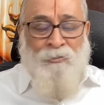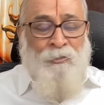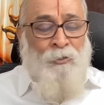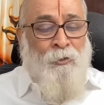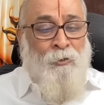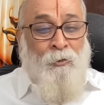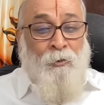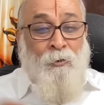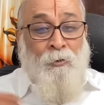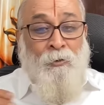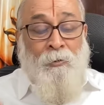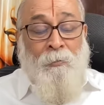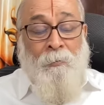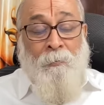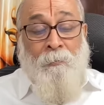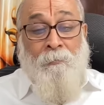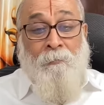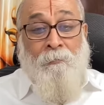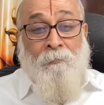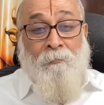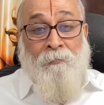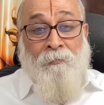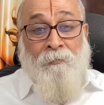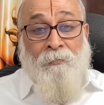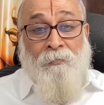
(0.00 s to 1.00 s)

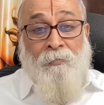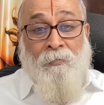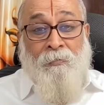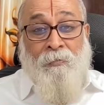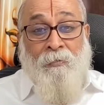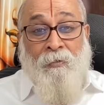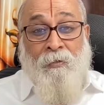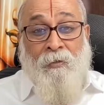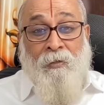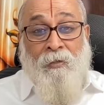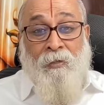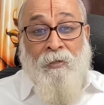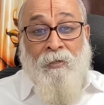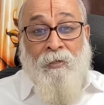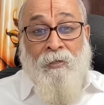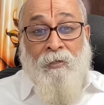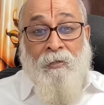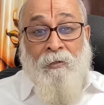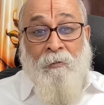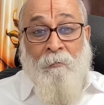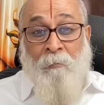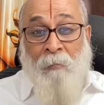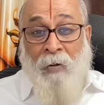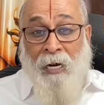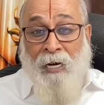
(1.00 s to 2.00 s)
So,
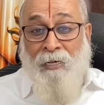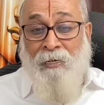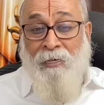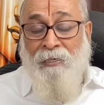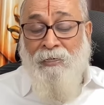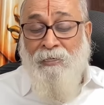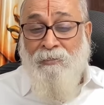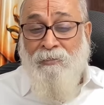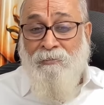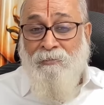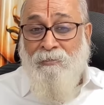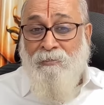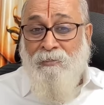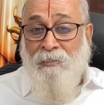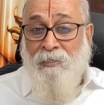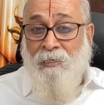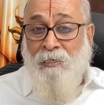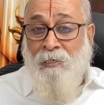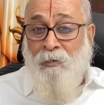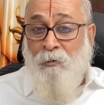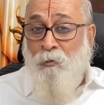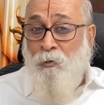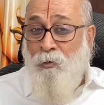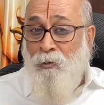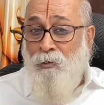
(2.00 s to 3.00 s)
mind
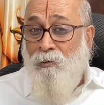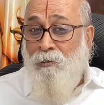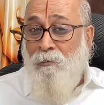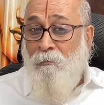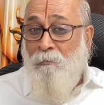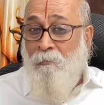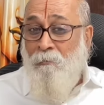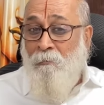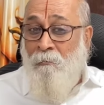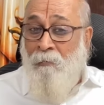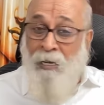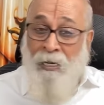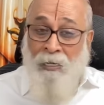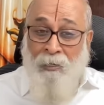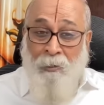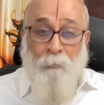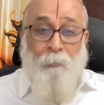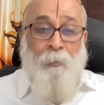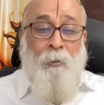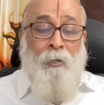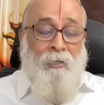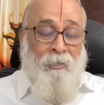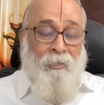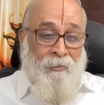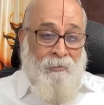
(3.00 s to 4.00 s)
is a good
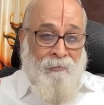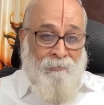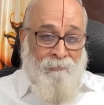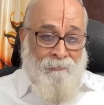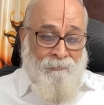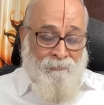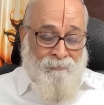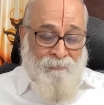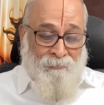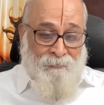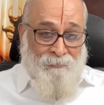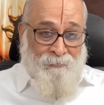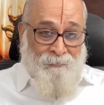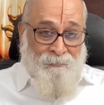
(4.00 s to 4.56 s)
manipulator.